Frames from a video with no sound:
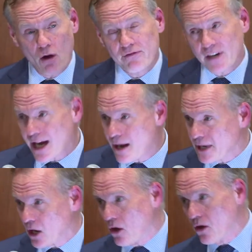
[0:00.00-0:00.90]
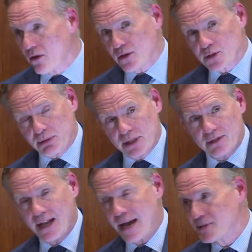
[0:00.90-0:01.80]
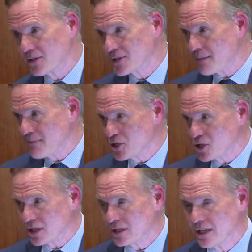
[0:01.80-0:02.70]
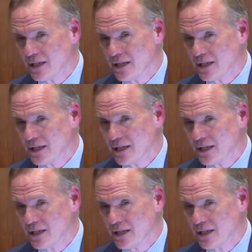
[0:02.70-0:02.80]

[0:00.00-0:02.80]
overcoming all of those political obstacles I mentioned,